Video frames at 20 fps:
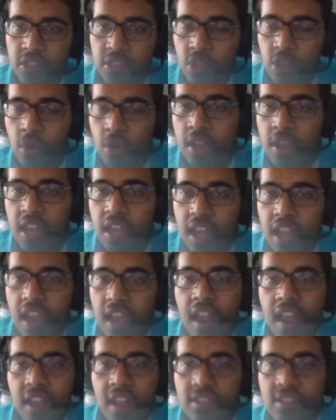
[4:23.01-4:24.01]
So
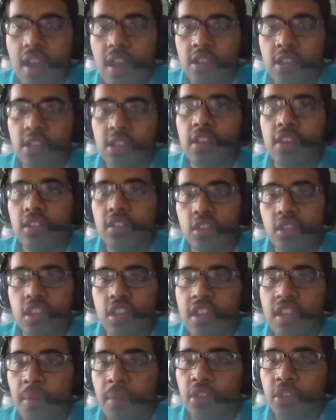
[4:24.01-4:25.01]
it's
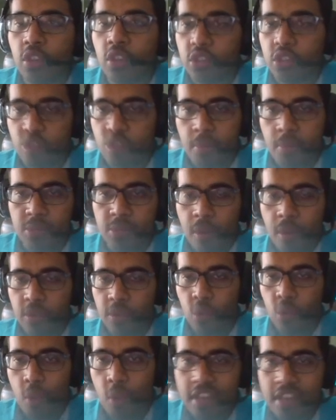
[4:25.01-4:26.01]
even though this group is probably
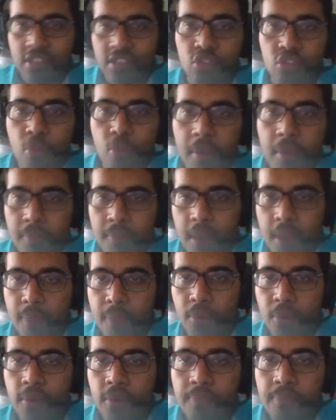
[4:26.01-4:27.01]
the weakest group on
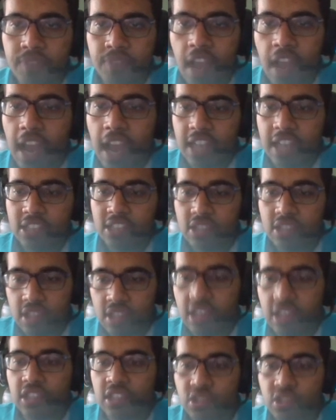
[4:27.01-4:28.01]
paper, I
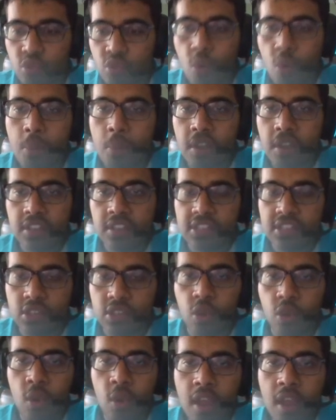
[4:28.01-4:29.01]
think this group could still